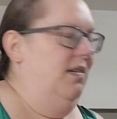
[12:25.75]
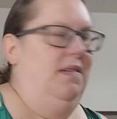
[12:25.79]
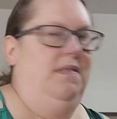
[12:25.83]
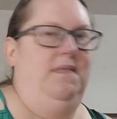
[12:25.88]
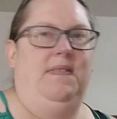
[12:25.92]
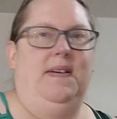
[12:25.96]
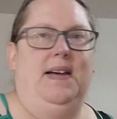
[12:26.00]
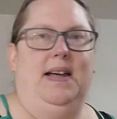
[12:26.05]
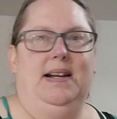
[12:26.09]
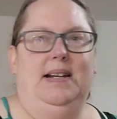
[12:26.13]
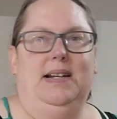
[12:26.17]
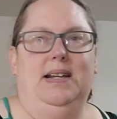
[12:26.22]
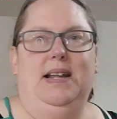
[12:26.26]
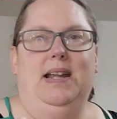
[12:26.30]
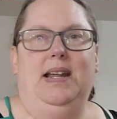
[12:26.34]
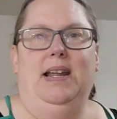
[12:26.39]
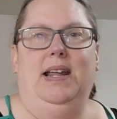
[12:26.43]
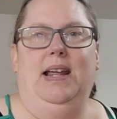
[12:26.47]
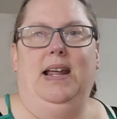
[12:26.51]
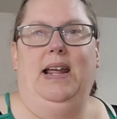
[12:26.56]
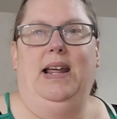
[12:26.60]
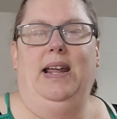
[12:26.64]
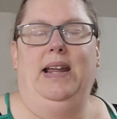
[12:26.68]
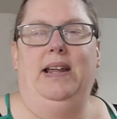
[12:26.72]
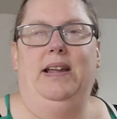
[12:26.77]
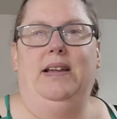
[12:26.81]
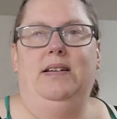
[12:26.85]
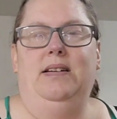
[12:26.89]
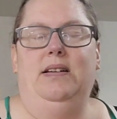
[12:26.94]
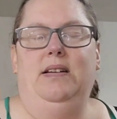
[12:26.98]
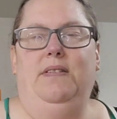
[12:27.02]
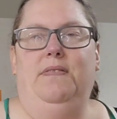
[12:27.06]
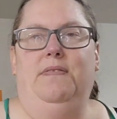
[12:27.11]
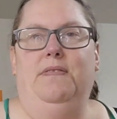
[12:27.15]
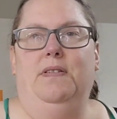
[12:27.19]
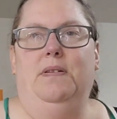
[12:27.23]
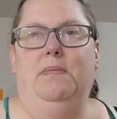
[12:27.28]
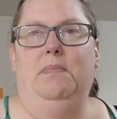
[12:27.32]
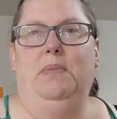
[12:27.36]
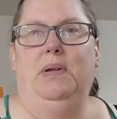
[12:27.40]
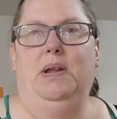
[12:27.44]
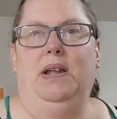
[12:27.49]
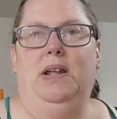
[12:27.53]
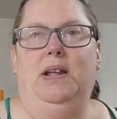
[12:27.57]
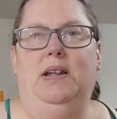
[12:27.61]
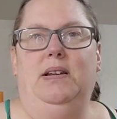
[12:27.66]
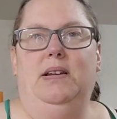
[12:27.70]
In fact, Andy
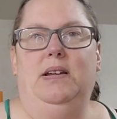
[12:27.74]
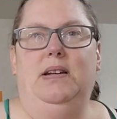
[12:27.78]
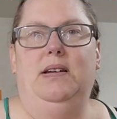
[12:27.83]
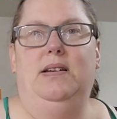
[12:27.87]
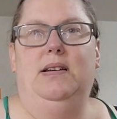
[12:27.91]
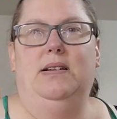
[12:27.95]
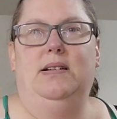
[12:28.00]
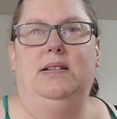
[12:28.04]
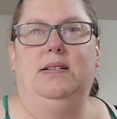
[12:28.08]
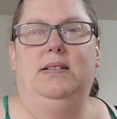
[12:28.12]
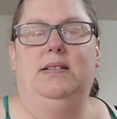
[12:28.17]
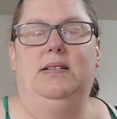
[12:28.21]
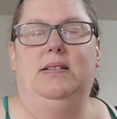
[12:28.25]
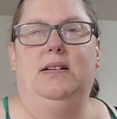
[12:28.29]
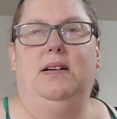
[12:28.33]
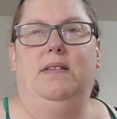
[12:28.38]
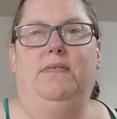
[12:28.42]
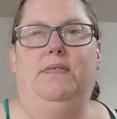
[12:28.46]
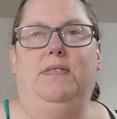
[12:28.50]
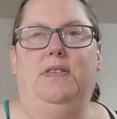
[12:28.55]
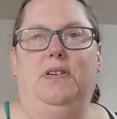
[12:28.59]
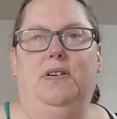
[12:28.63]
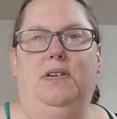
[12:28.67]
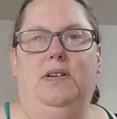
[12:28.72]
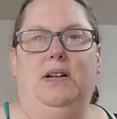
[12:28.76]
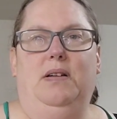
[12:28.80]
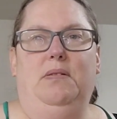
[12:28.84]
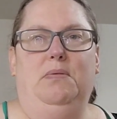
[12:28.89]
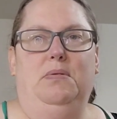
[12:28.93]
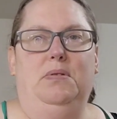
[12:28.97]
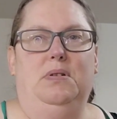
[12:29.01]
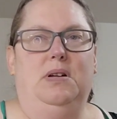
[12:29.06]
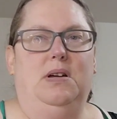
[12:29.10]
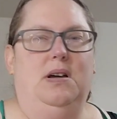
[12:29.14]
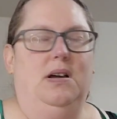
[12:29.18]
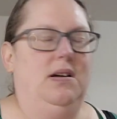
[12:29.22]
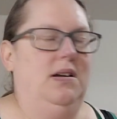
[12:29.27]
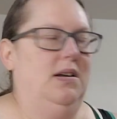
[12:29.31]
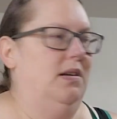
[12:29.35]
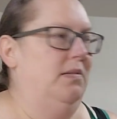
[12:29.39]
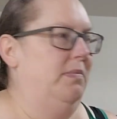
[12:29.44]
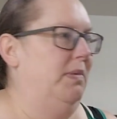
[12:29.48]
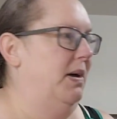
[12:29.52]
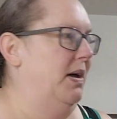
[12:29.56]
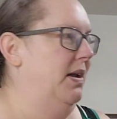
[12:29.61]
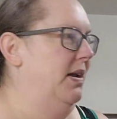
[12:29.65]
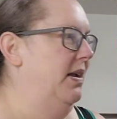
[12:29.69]
from Andy Does Stuff, her and I were
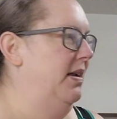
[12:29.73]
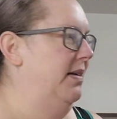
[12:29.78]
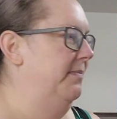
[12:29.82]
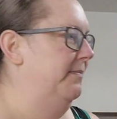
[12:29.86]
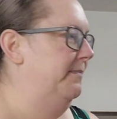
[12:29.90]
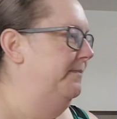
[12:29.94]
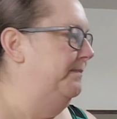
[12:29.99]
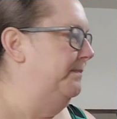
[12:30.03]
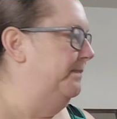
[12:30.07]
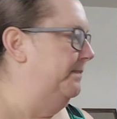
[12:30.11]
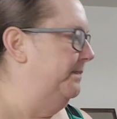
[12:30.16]
talking about it.